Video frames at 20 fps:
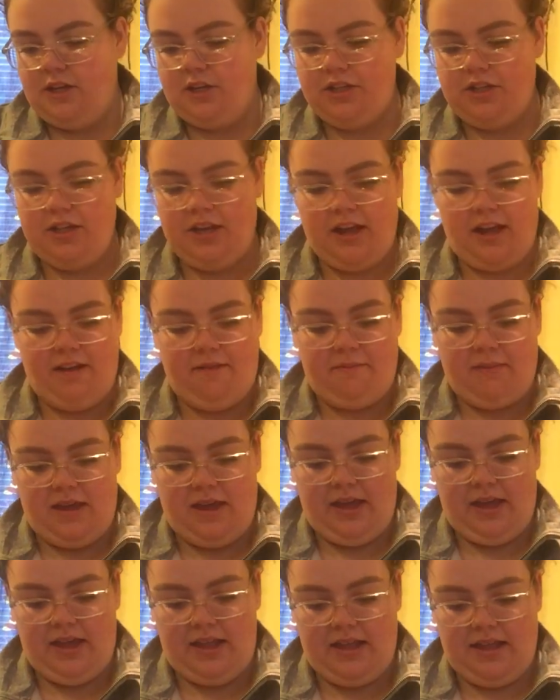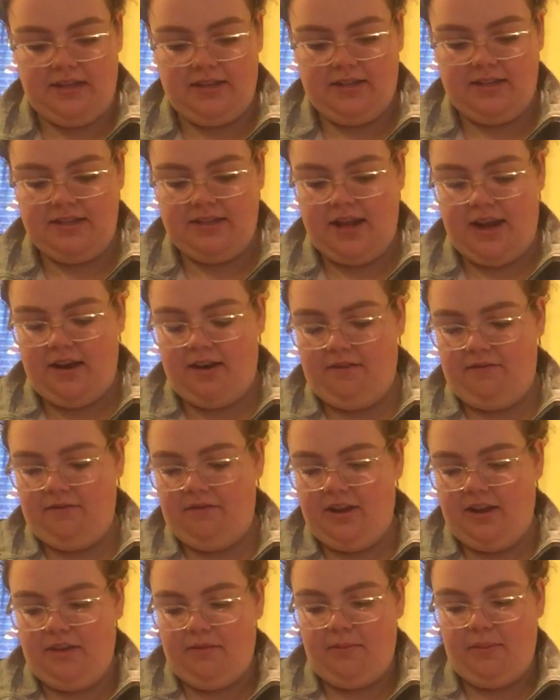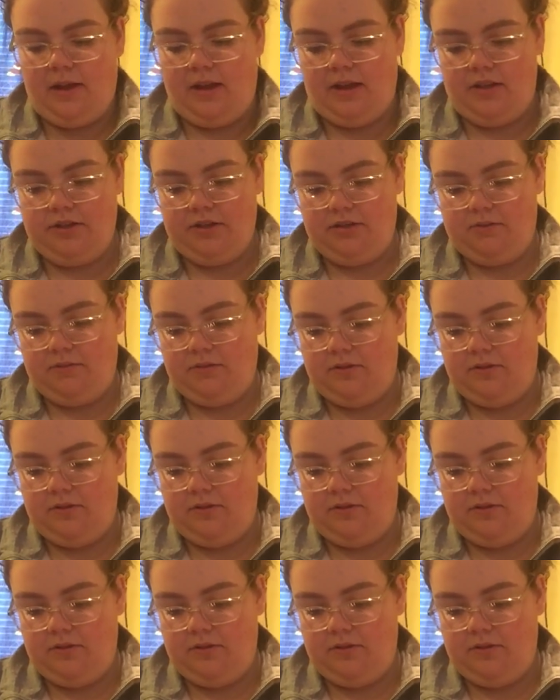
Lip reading: she got me this set of nail polishes.